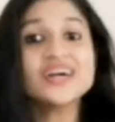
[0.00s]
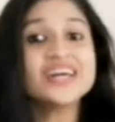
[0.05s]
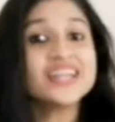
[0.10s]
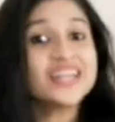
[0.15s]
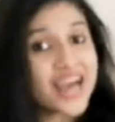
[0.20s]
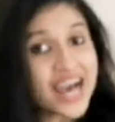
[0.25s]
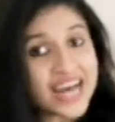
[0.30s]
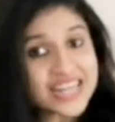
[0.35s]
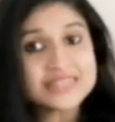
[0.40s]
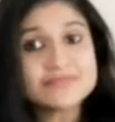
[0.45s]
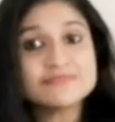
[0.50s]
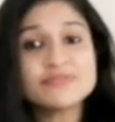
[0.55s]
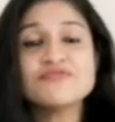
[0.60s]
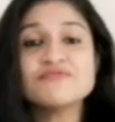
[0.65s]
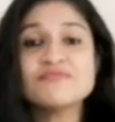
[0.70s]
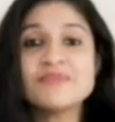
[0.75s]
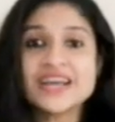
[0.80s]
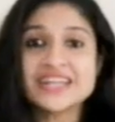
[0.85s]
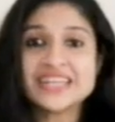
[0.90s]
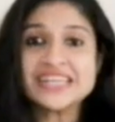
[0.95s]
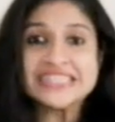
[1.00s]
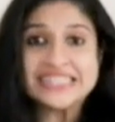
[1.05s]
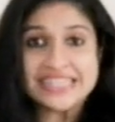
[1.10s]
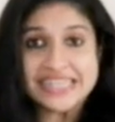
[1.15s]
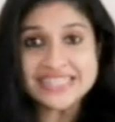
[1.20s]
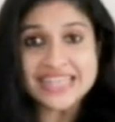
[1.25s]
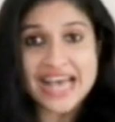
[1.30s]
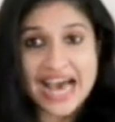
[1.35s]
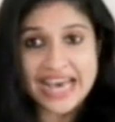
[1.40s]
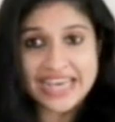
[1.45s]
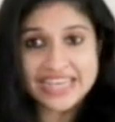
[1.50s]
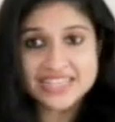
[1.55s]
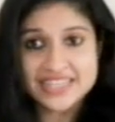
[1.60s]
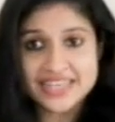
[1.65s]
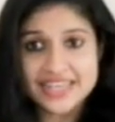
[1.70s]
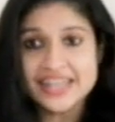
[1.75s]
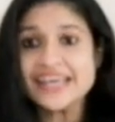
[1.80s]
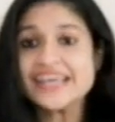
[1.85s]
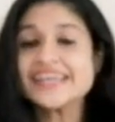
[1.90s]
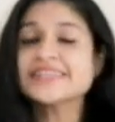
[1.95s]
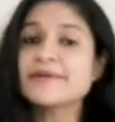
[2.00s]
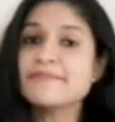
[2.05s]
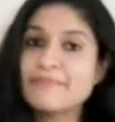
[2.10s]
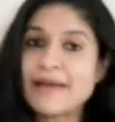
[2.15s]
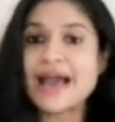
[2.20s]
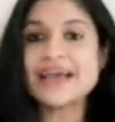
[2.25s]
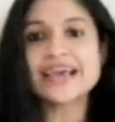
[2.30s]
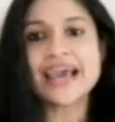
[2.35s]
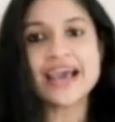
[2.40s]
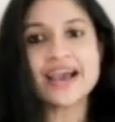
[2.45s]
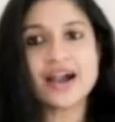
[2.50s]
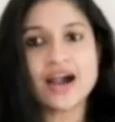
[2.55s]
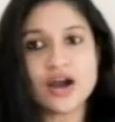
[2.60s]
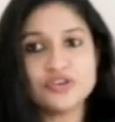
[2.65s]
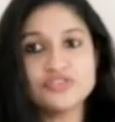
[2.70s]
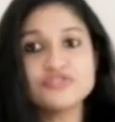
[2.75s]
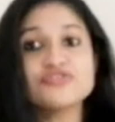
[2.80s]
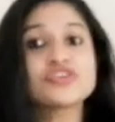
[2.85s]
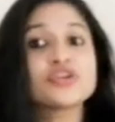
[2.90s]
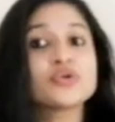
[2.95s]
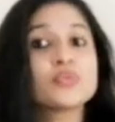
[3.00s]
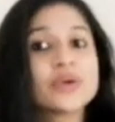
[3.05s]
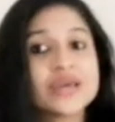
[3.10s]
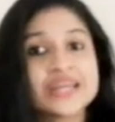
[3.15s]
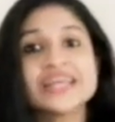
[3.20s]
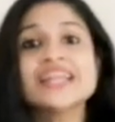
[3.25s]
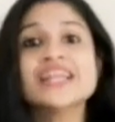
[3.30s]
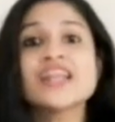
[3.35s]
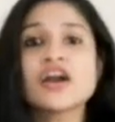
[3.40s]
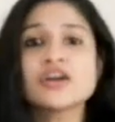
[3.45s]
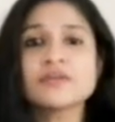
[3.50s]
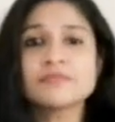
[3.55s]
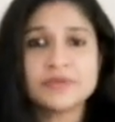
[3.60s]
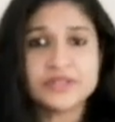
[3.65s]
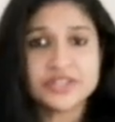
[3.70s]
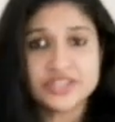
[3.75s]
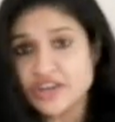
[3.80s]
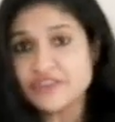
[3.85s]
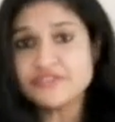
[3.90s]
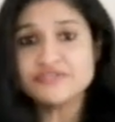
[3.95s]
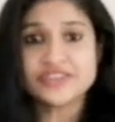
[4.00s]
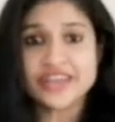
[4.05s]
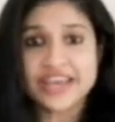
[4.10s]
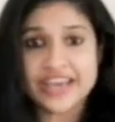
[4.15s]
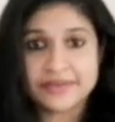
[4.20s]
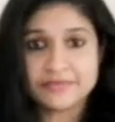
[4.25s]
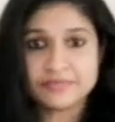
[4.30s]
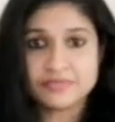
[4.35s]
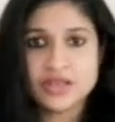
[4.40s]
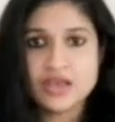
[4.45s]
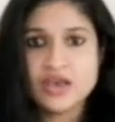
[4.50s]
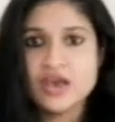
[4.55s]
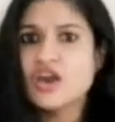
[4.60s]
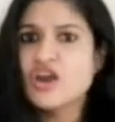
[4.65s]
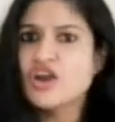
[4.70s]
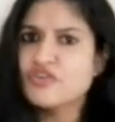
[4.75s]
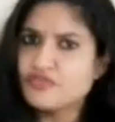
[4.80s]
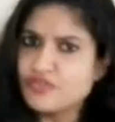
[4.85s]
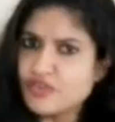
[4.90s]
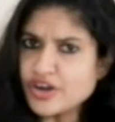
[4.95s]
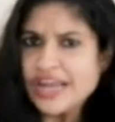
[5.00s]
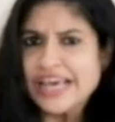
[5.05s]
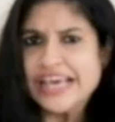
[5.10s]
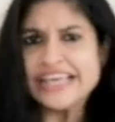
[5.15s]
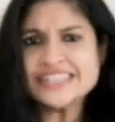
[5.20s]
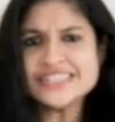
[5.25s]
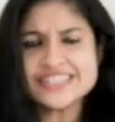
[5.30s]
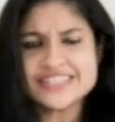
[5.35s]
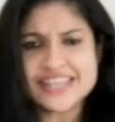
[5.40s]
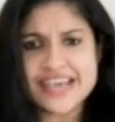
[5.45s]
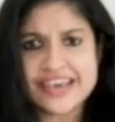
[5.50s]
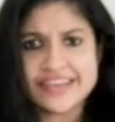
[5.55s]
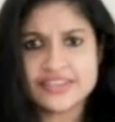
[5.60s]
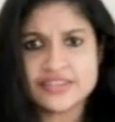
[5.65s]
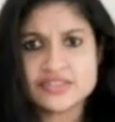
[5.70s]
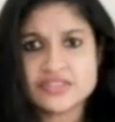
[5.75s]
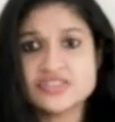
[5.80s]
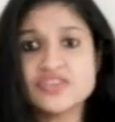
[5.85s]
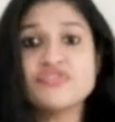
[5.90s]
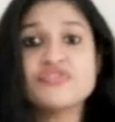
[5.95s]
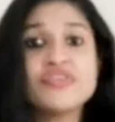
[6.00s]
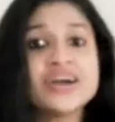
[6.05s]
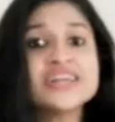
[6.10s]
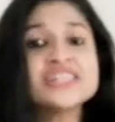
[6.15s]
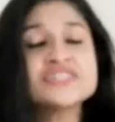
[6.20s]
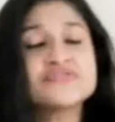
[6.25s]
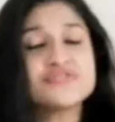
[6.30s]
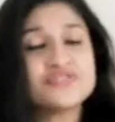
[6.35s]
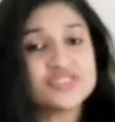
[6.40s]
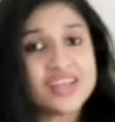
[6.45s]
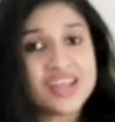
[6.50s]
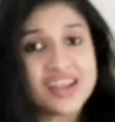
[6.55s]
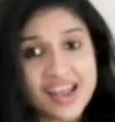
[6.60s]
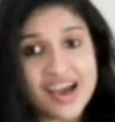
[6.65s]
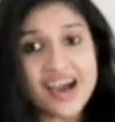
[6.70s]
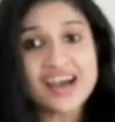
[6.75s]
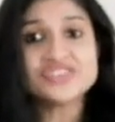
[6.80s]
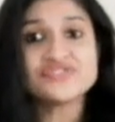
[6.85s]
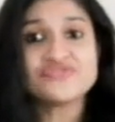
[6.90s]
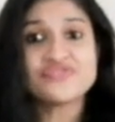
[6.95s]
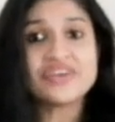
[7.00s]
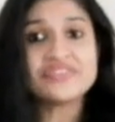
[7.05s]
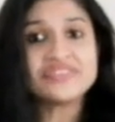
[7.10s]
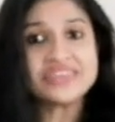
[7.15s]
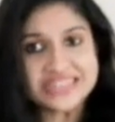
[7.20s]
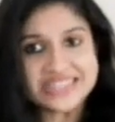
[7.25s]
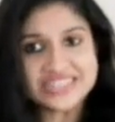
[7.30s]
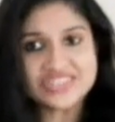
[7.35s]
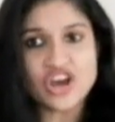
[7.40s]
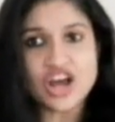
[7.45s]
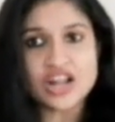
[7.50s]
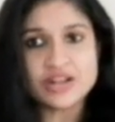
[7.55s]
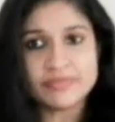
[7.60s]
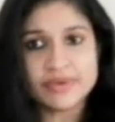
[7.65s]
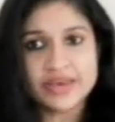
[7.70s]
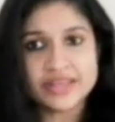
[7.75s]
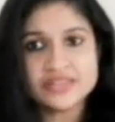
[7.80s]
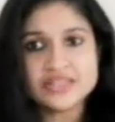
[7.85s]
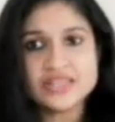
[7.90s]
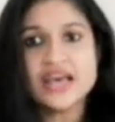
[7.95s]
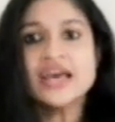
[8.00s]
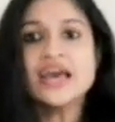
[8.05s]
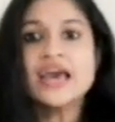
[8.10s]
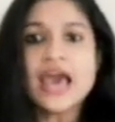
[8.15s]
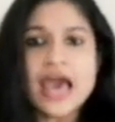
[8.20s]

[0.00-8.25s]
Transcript: a large sum of money sits idle in the bank account for a very long period of time. For instance, the funds for the last 5 installments